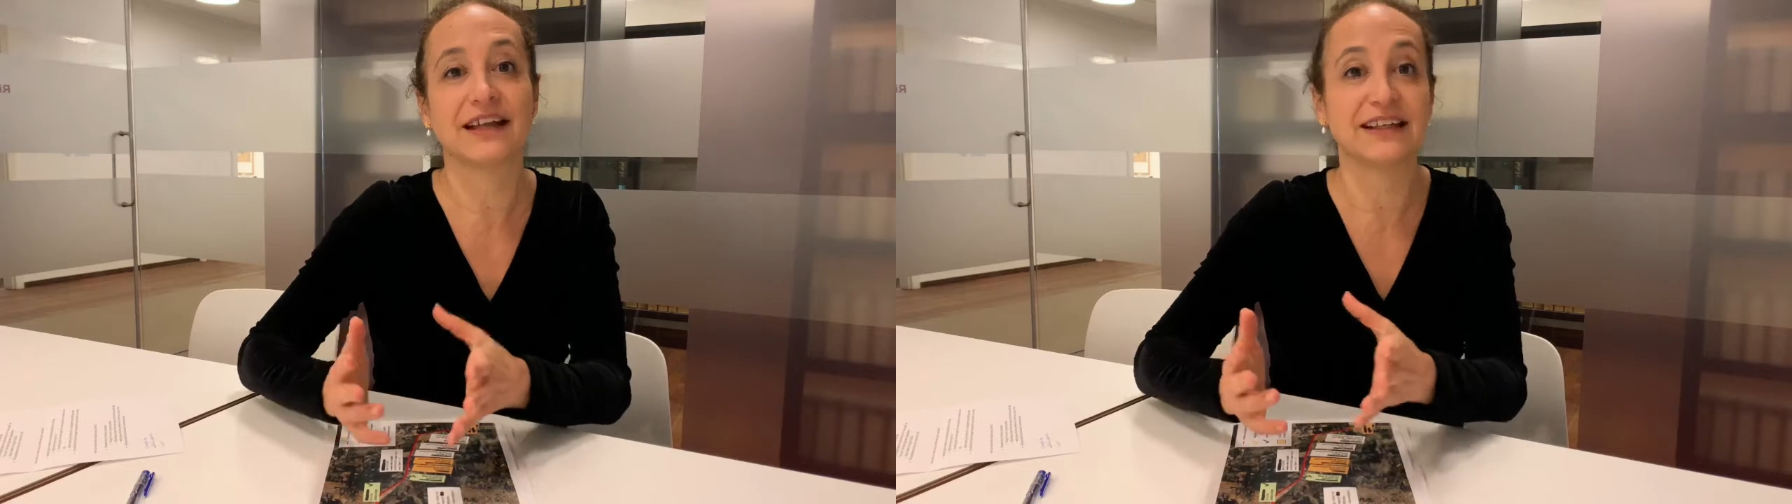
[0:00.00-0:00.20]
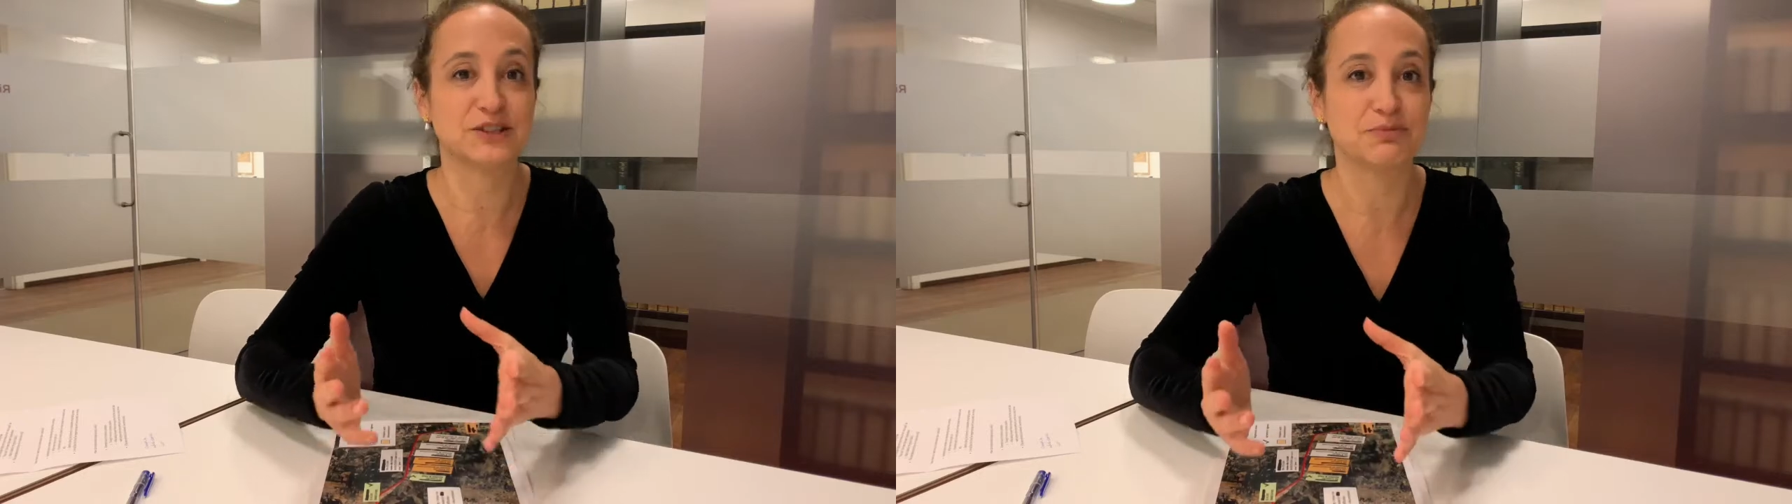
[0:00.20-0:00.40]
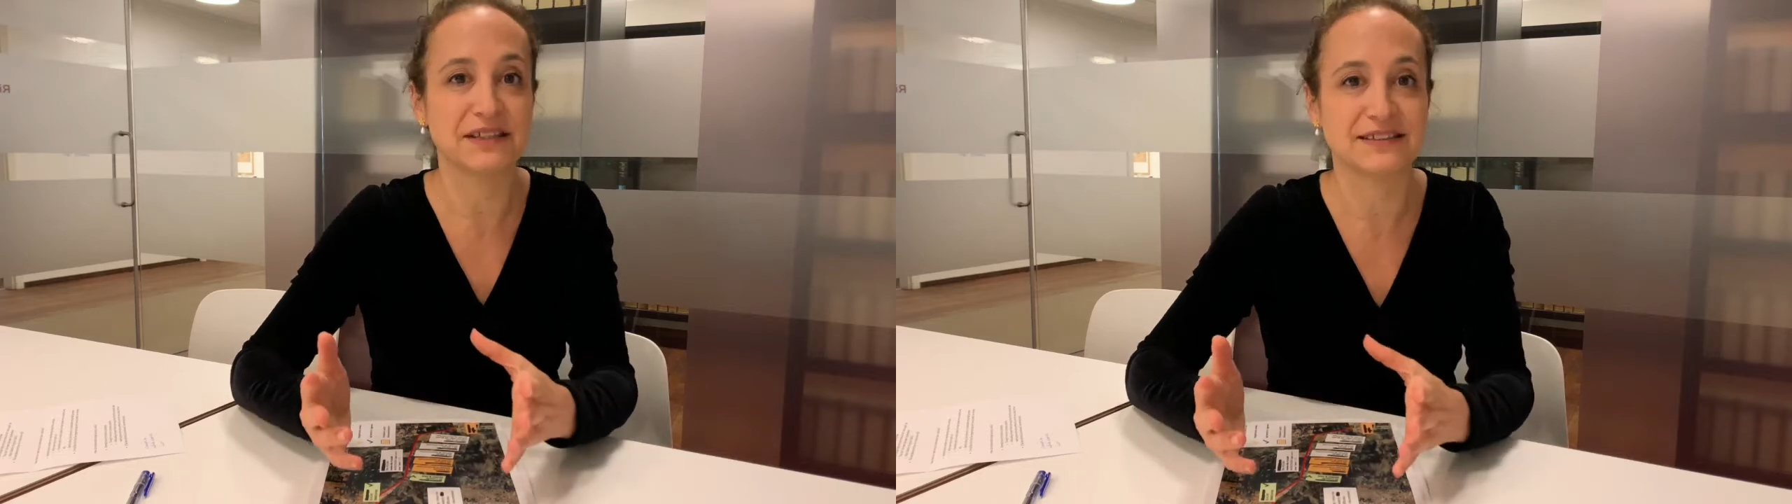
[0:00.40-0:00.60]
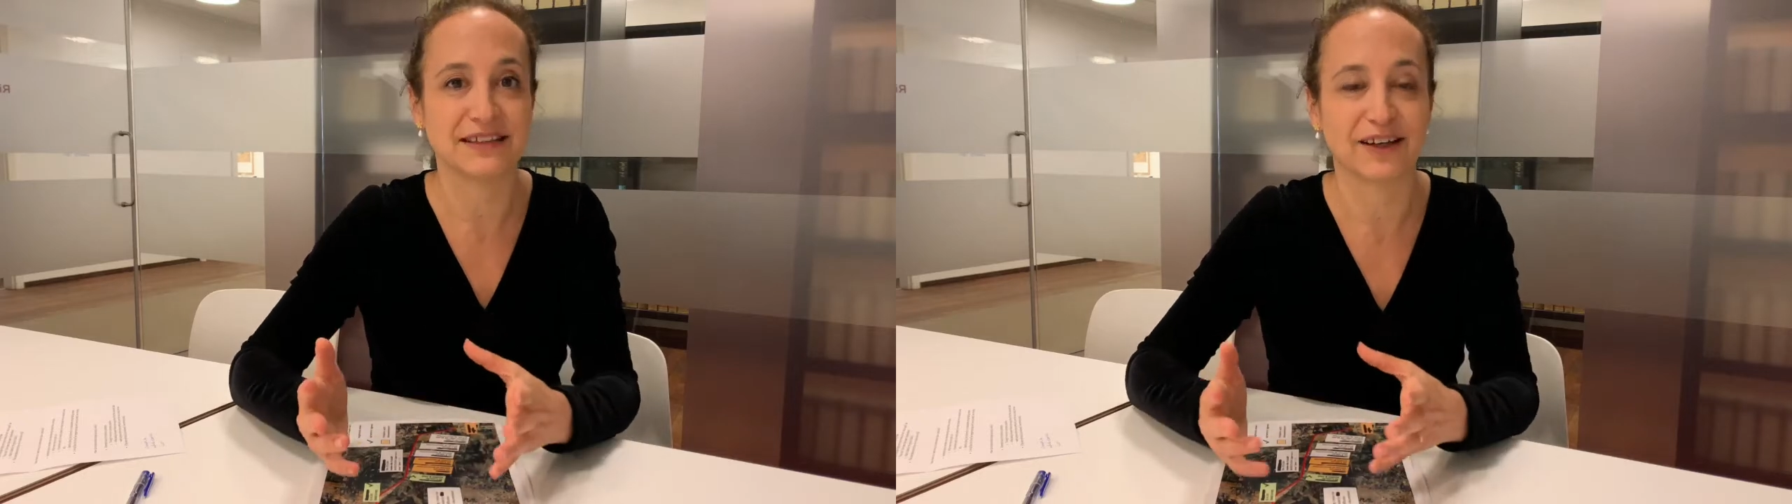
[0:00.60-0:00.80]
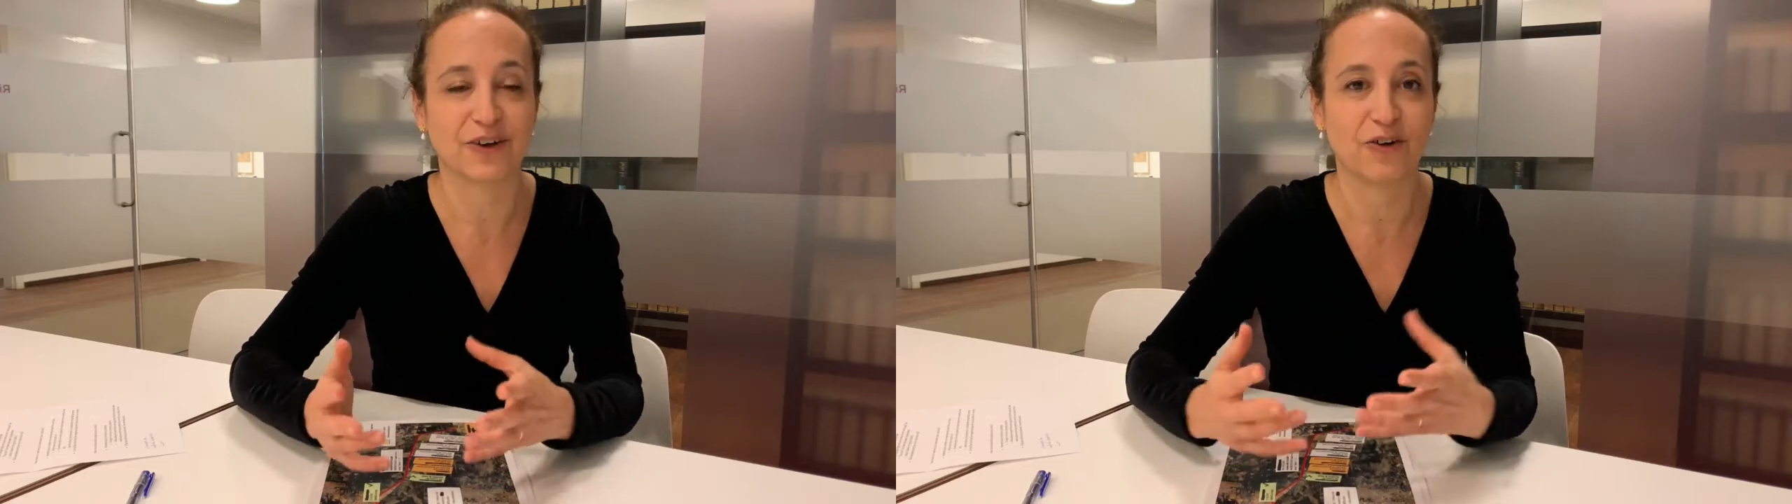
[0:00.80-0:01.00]
that is
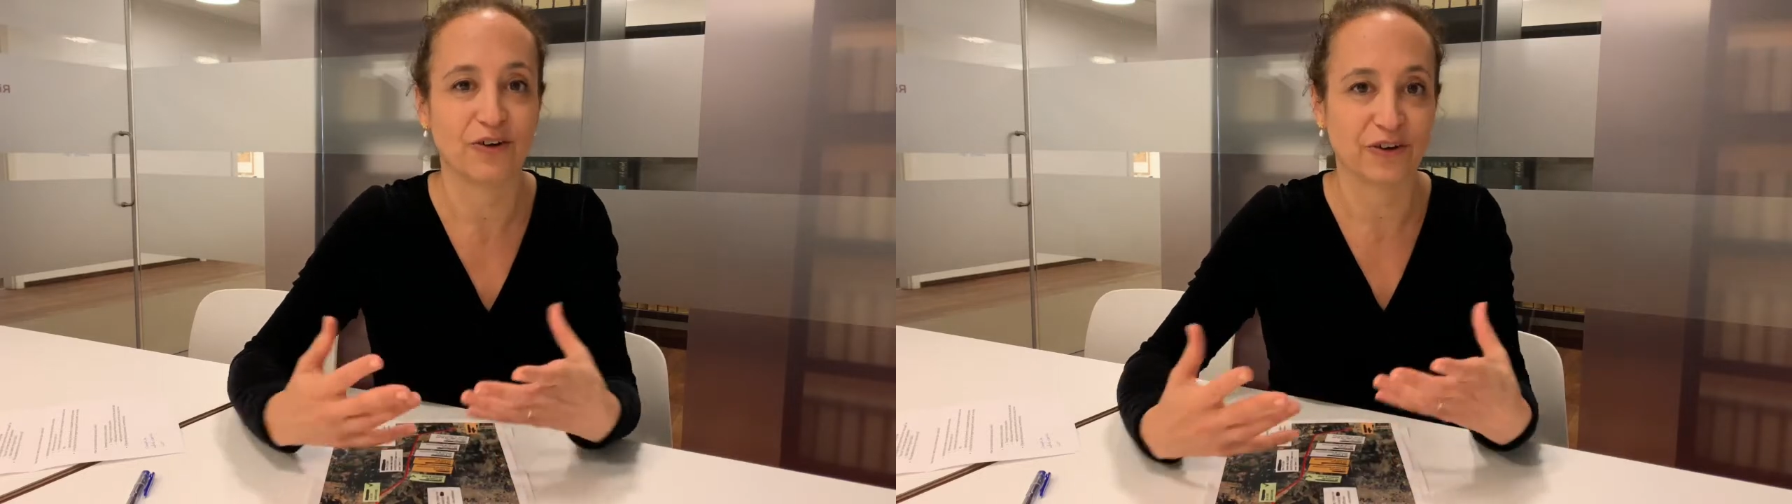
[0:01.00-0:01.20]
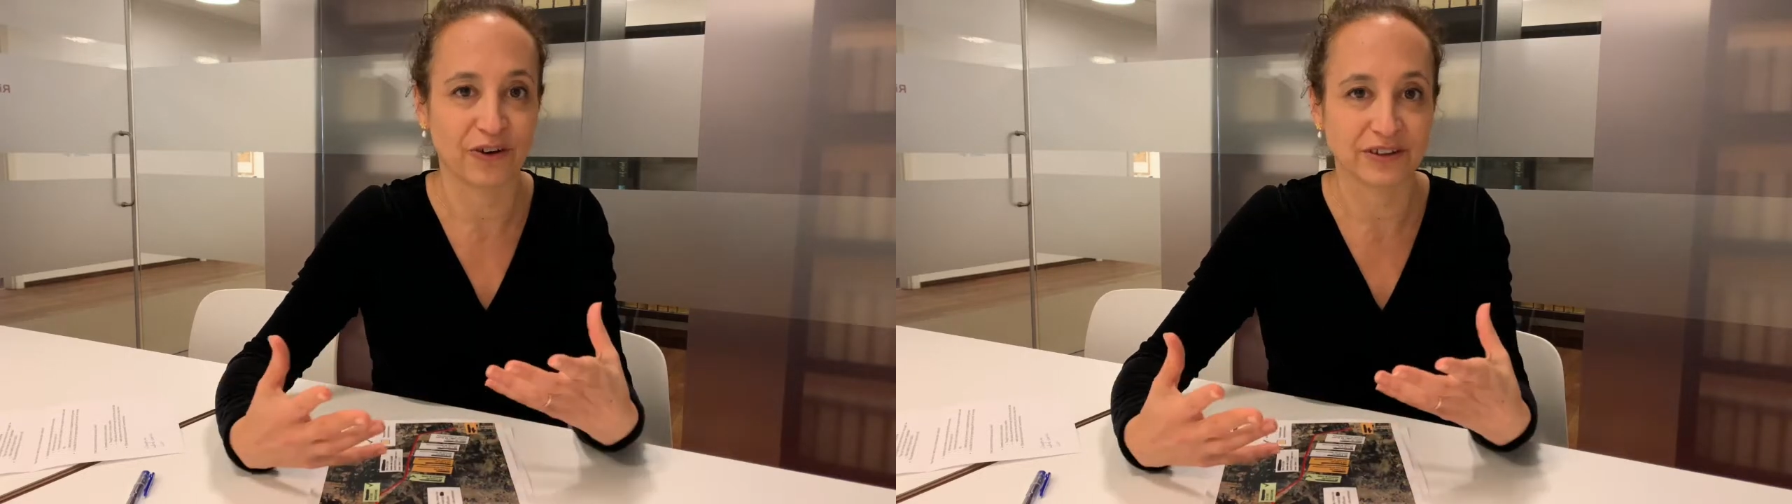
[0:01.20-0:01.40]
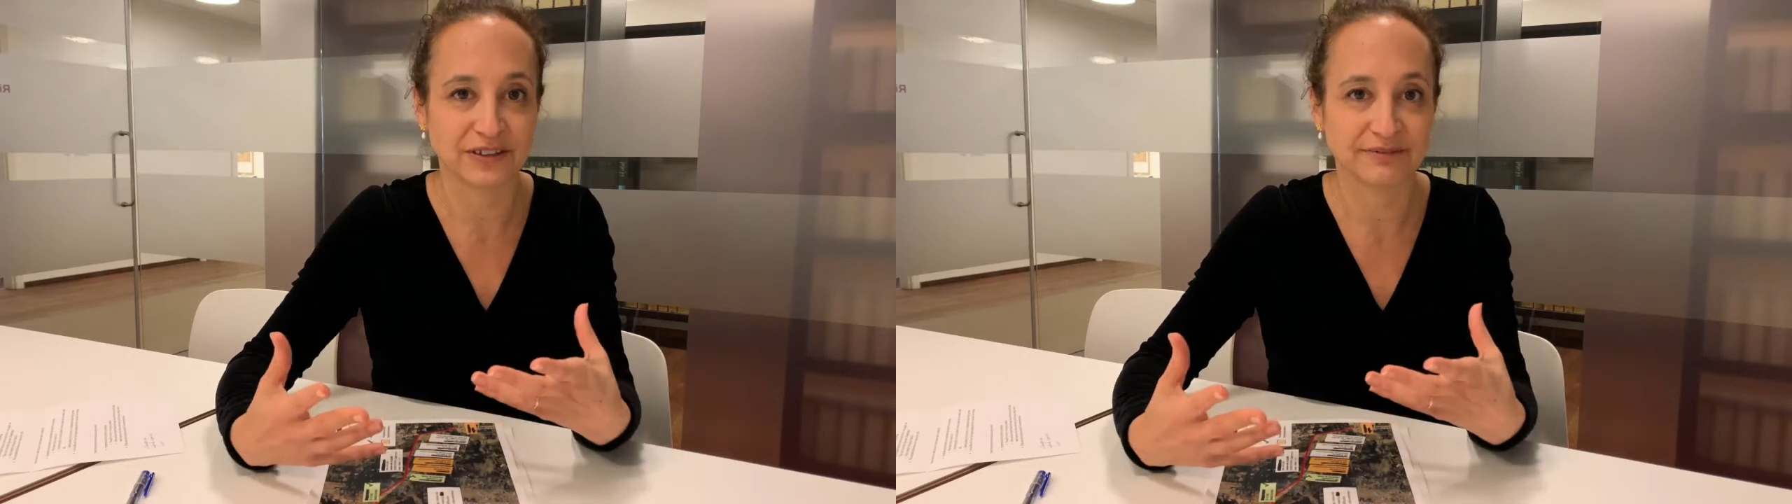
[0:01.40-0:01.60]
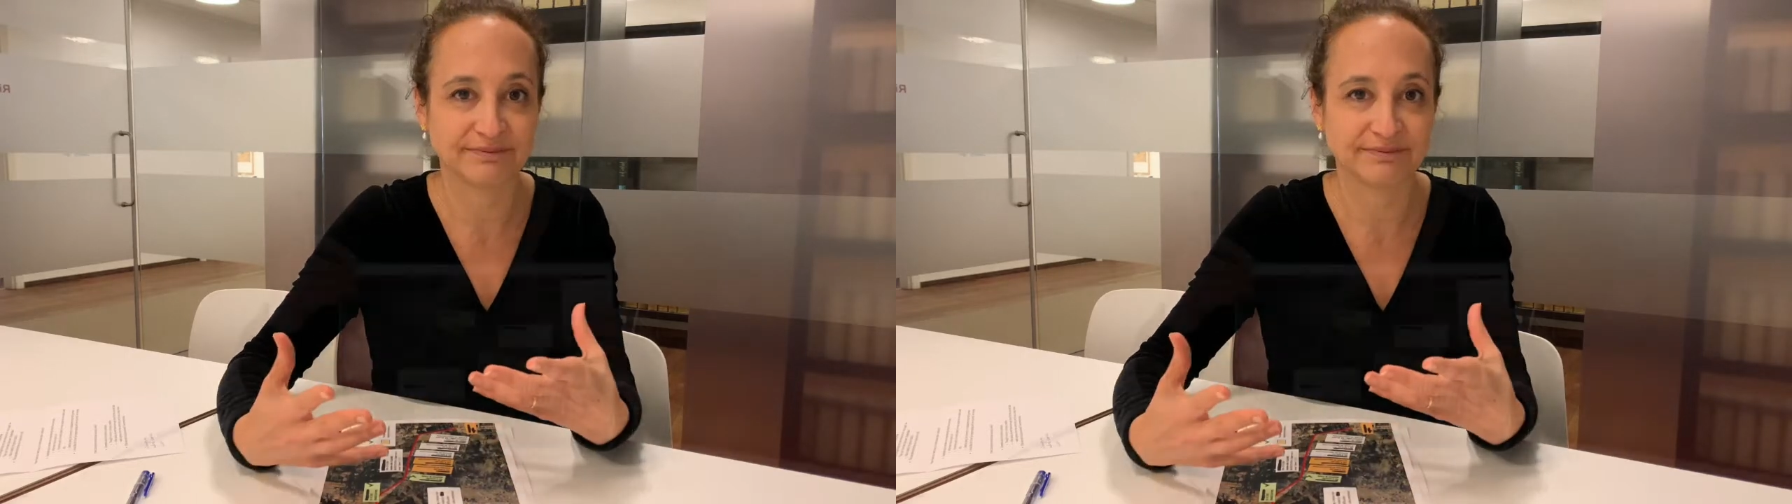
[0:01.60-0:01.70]
missing or not?